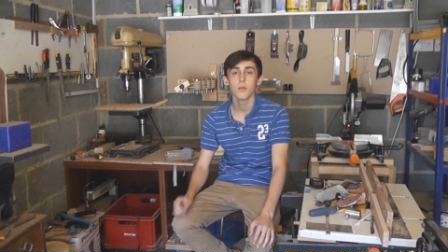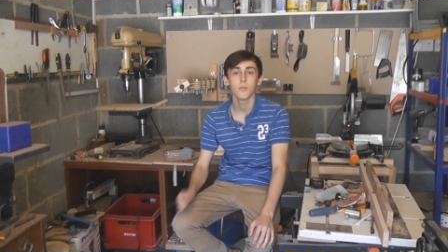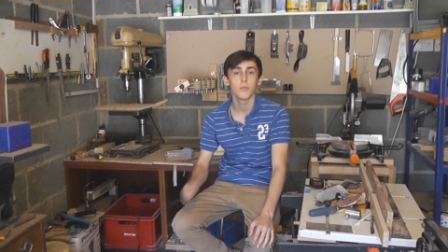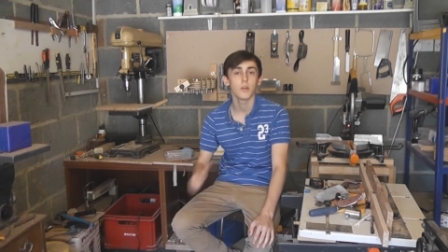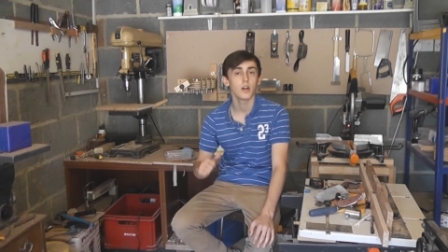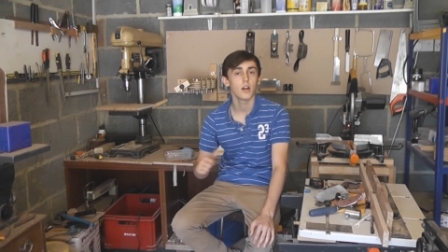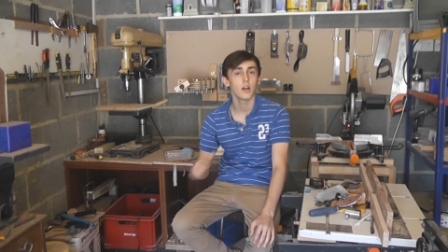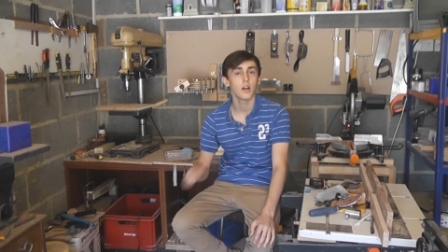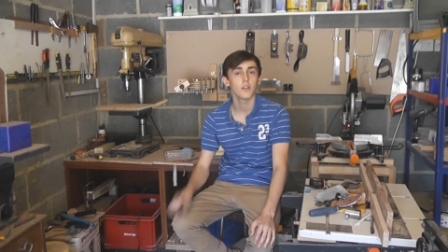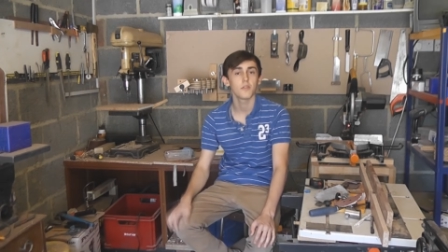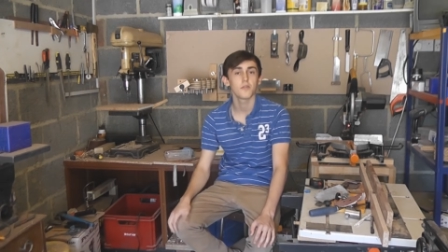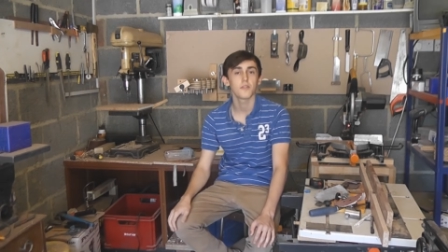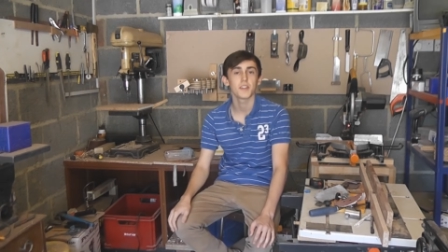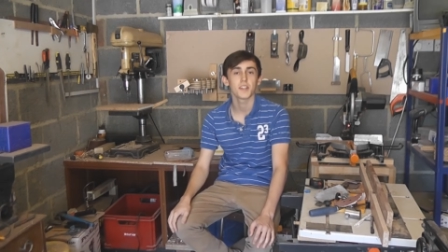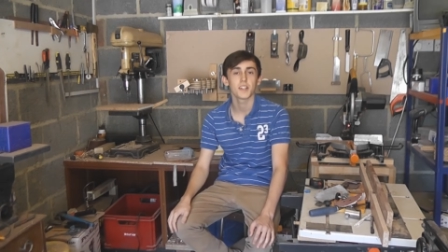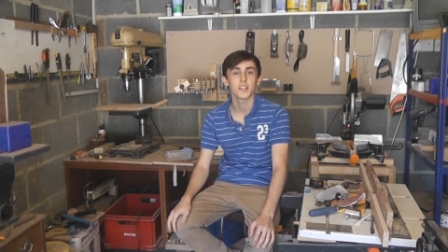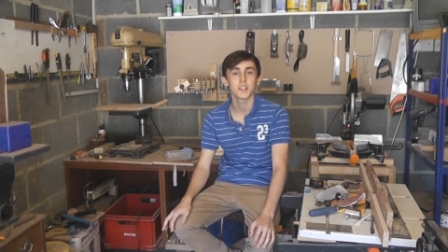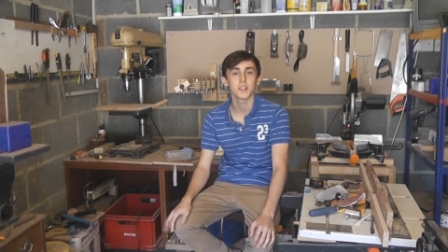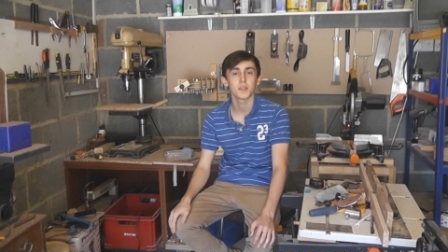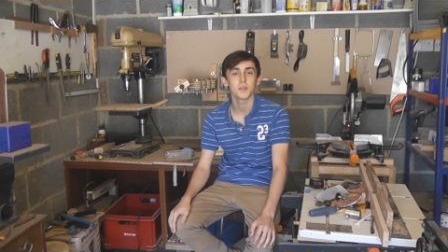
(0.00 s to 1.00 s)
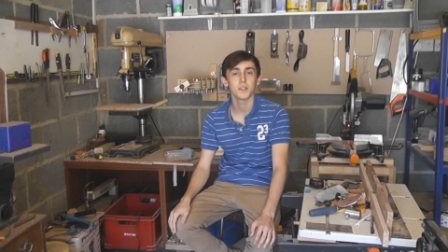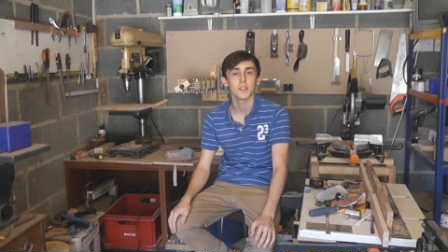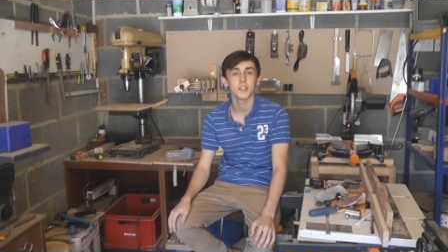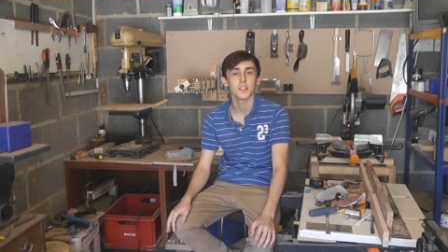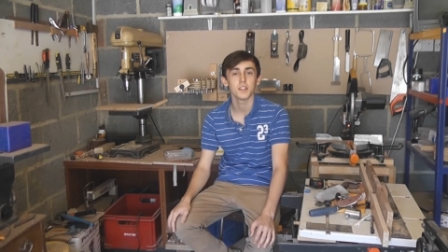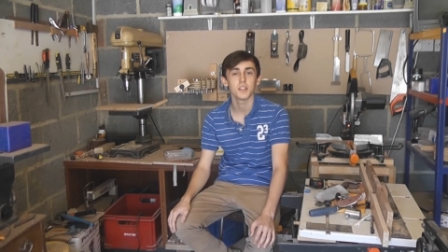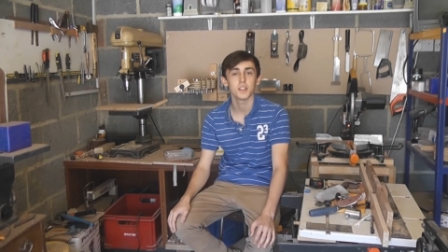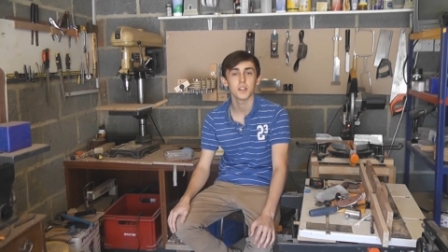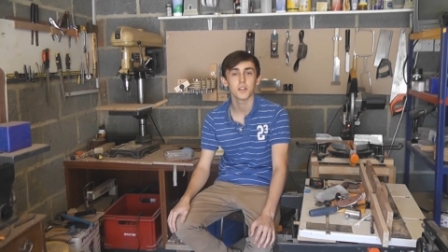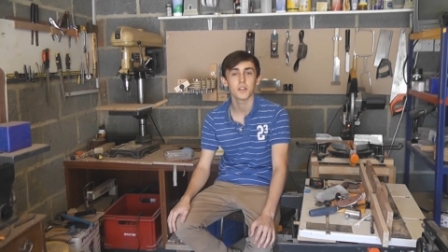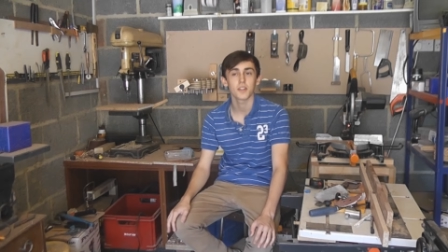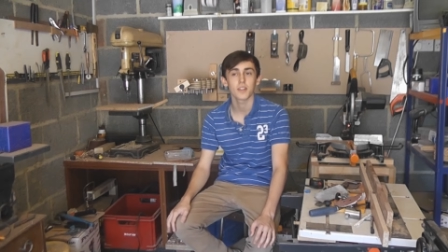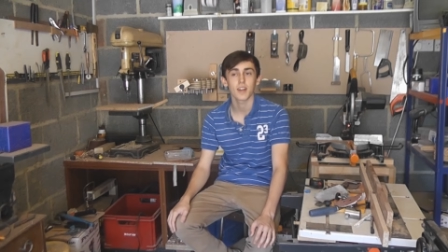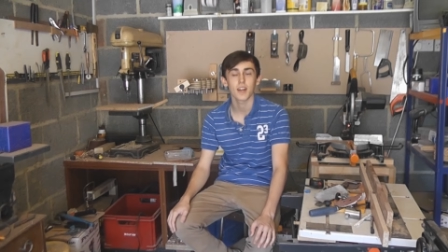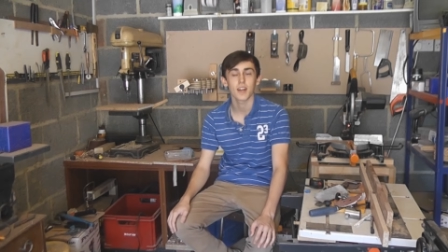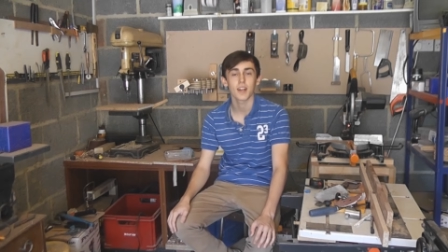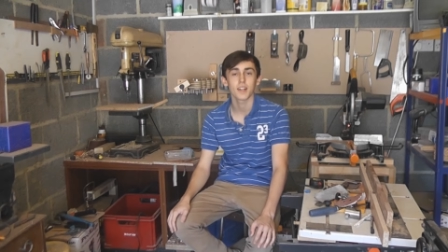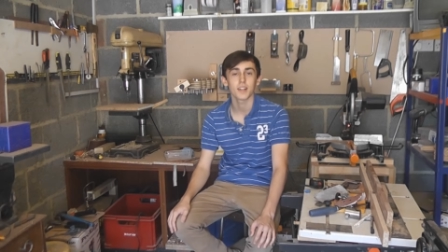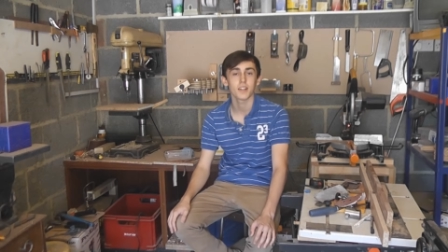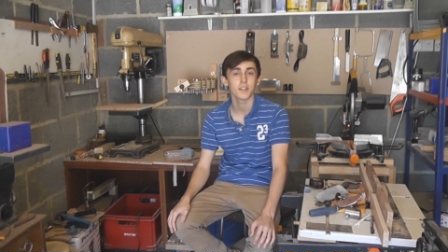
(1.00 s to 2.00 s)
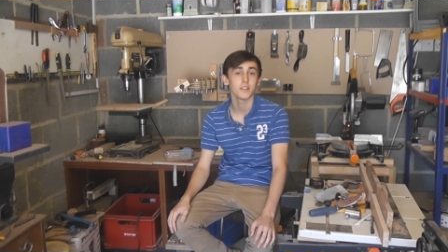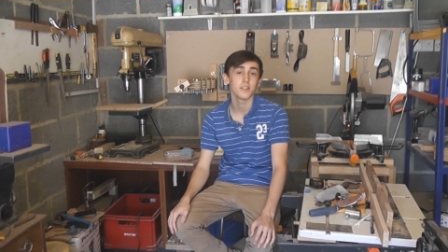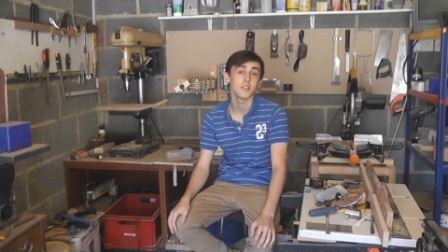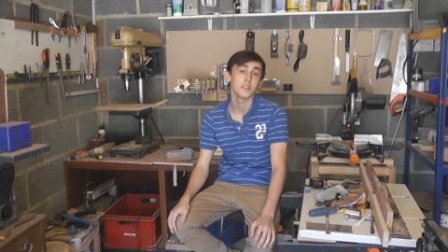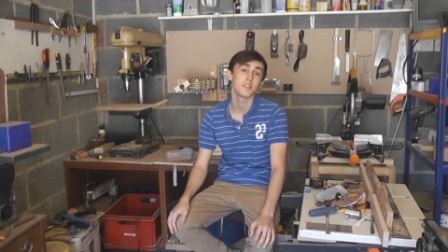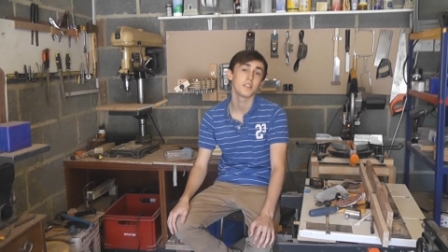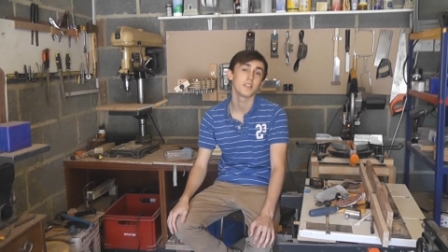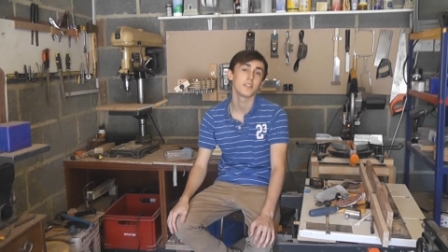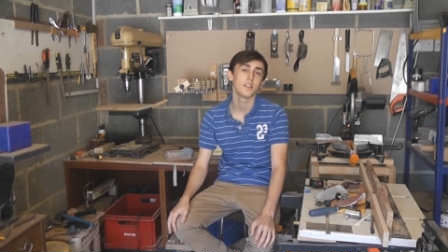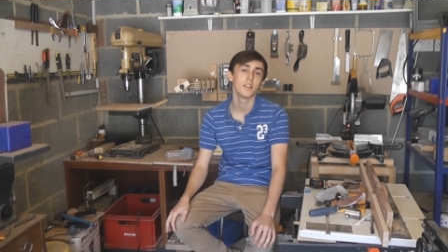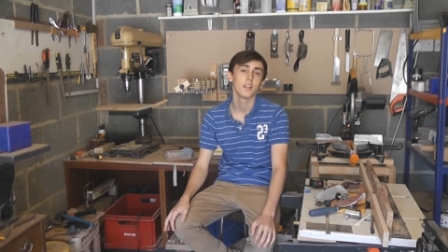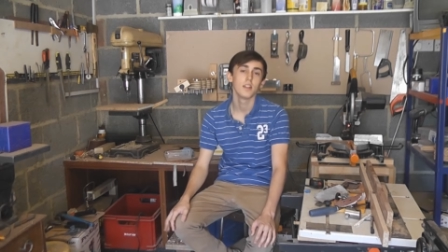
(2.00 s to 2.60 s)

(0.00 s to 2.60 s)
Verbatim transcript: but hopefully you'll enjoy that and